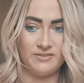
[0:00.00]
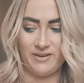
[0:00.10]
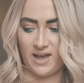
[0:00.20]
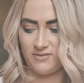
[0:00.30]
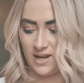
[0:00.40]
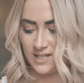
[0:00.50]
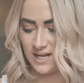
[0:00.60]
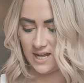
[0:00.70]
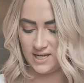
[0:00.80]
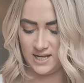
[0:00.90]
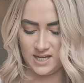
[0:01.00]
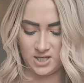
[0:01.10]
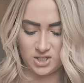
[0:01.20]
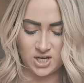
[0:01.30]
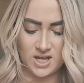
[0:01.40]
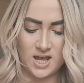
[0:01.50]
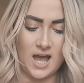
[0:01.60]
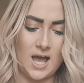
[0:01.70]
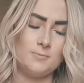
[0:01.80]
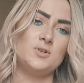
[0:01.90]
five ninety nine each.
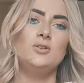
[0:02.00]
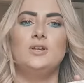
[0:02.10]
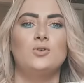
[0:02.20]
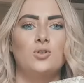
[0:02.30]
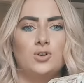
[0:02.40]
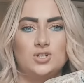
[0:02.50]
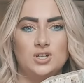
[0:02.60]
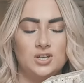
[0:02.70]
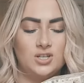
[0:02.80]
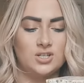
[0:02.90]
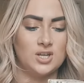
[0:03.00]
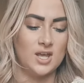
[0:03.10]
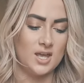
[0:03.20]
Absolutely gorgeous.